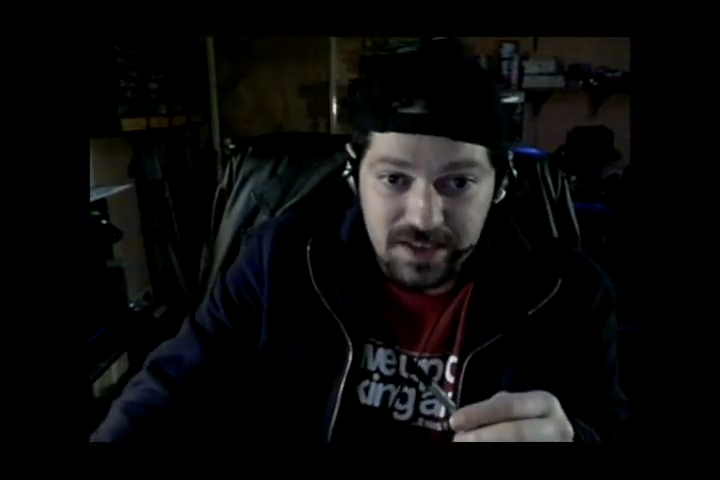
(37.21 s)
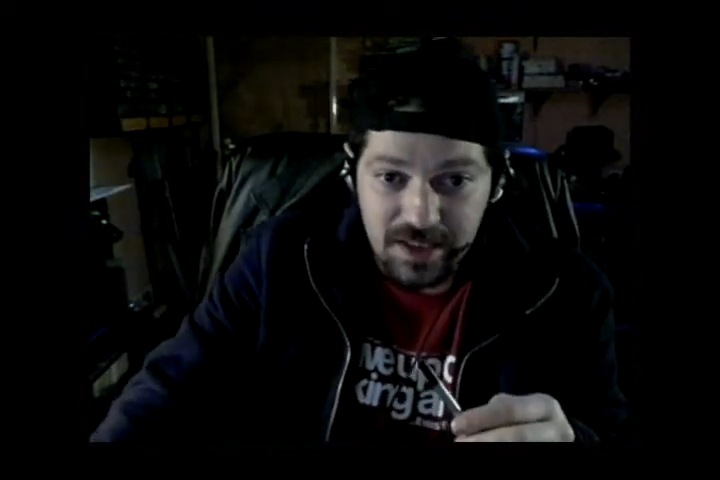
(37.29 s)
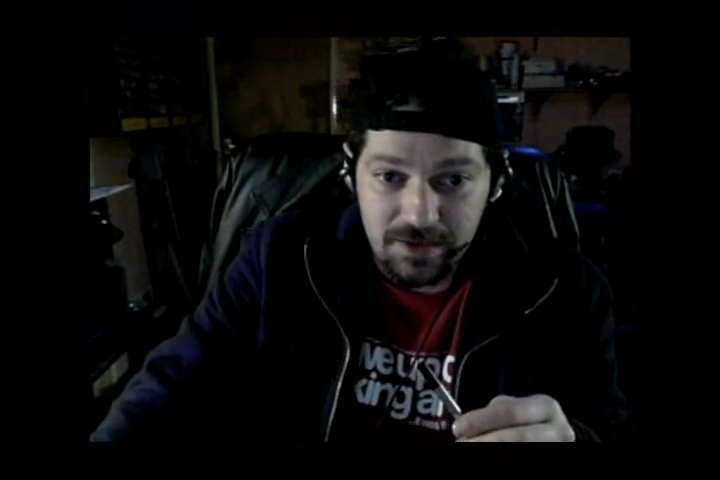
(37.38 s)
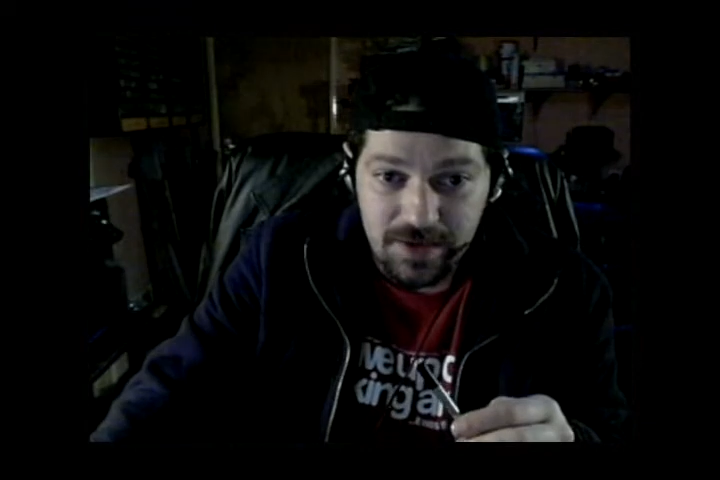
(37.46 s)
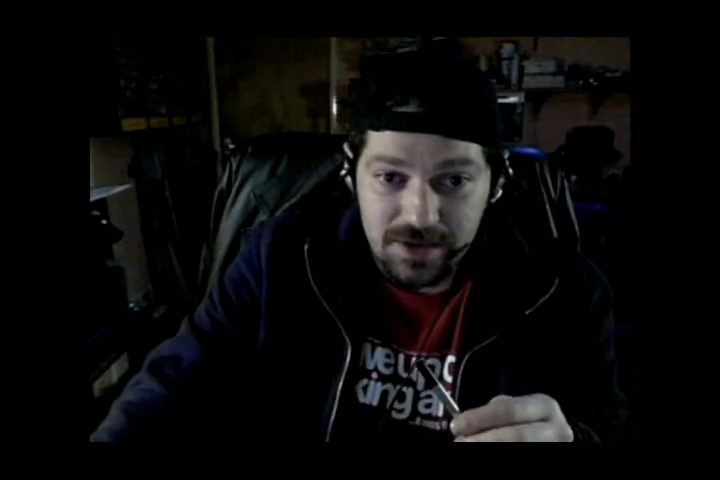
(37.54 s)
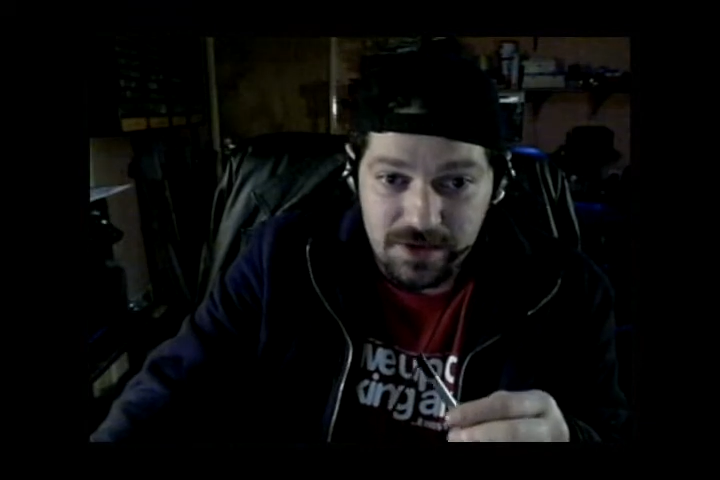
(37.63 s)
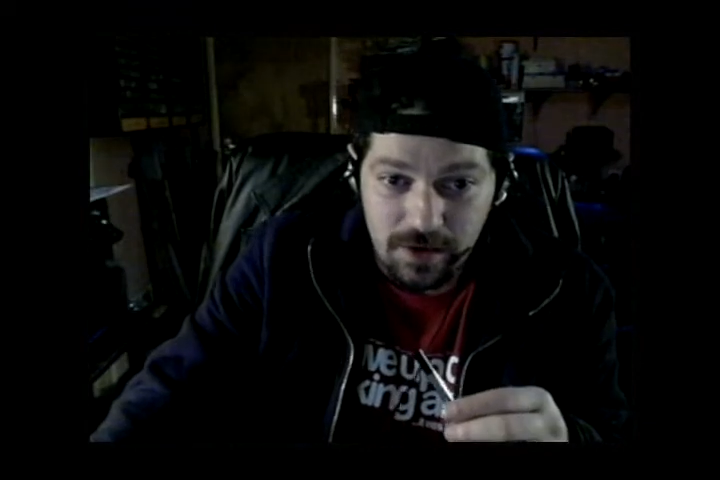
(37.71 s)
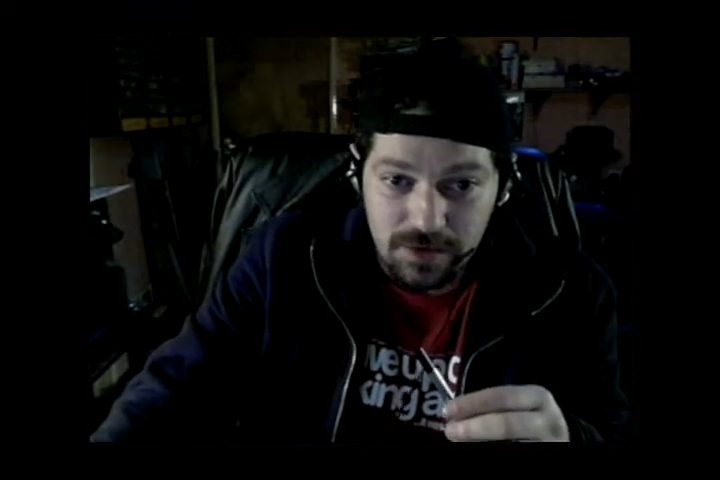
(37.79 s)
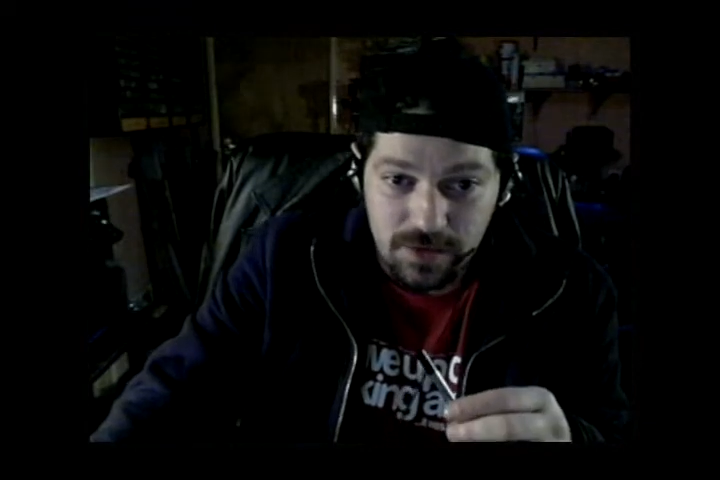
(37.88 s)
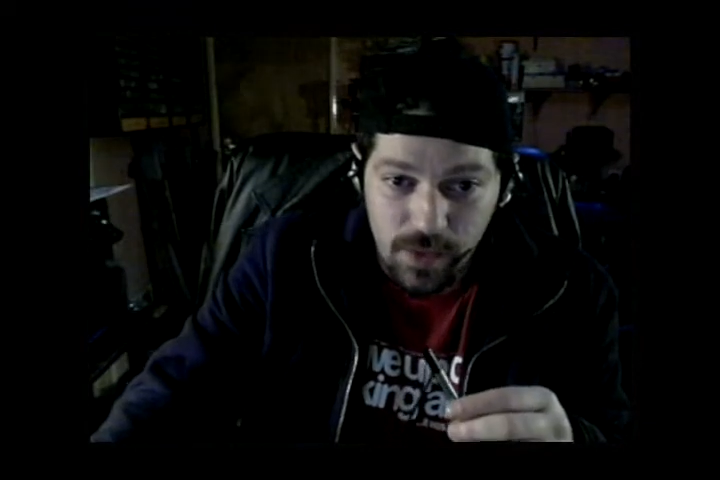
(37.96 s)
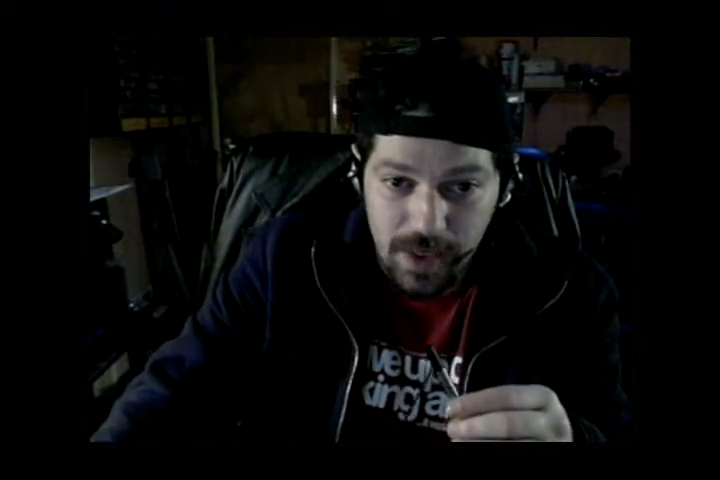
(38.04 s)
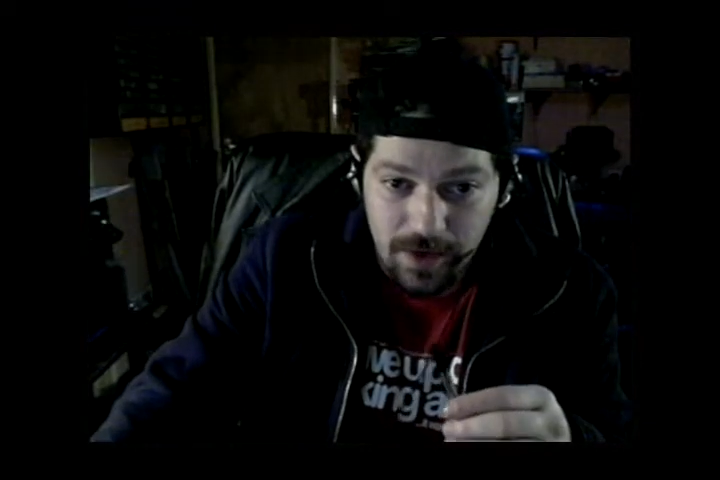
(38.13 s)
out the
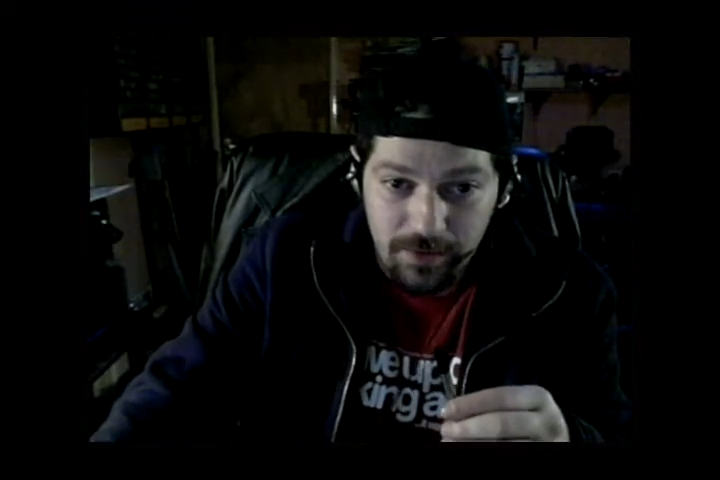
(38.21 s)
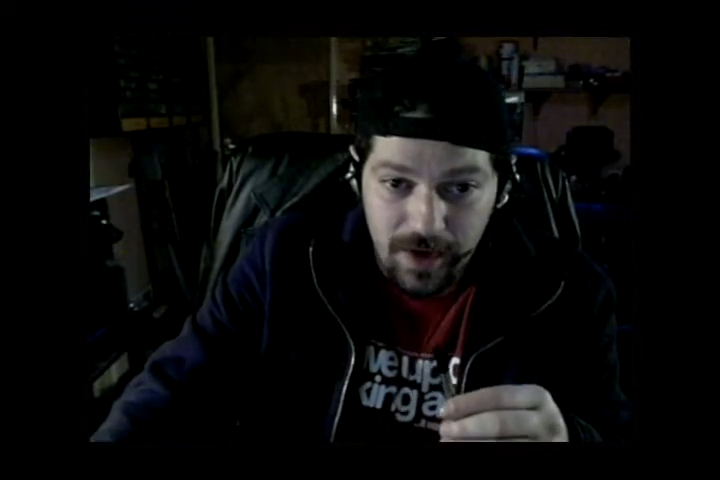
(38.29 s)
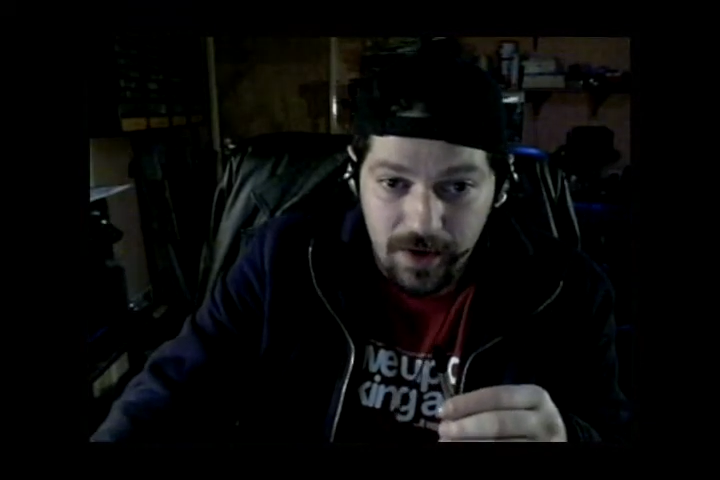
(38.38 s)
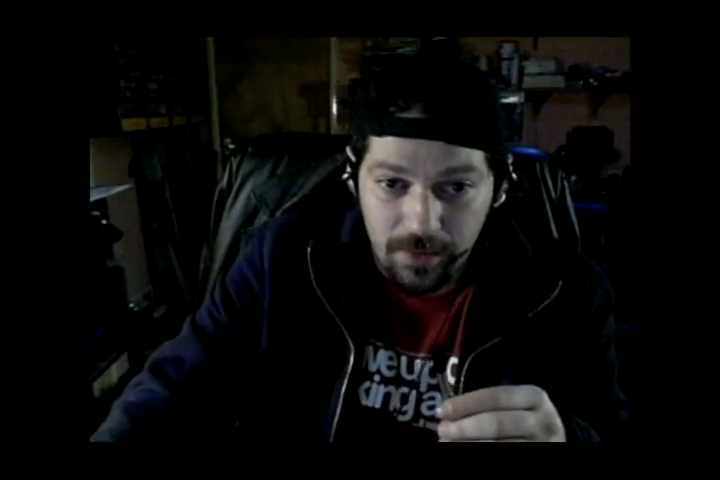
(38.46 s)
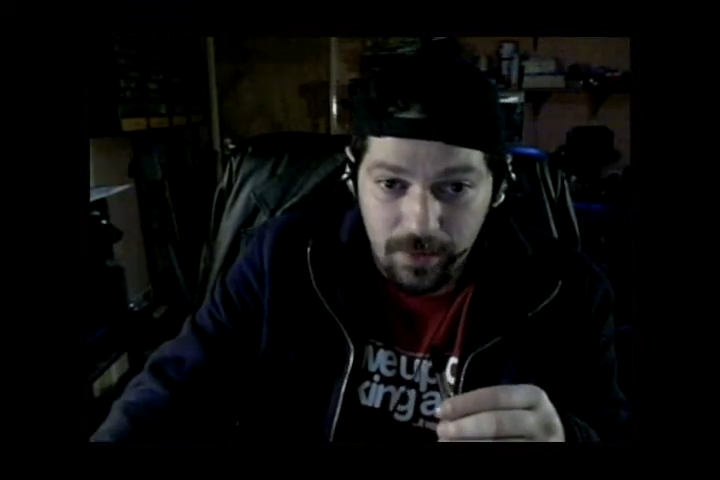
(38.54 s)
batteries,